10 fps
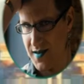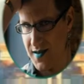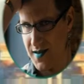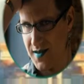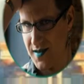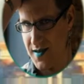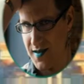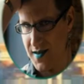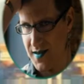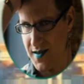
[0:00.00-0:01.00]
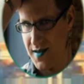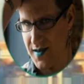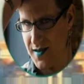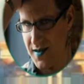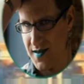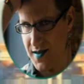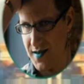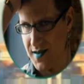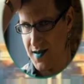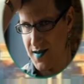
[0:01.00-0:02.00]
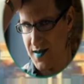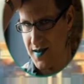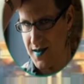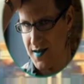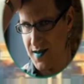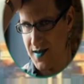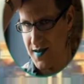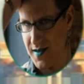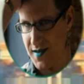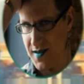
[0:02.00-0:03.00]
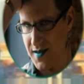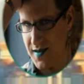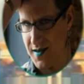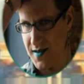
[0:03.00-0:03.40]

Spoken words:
(silent)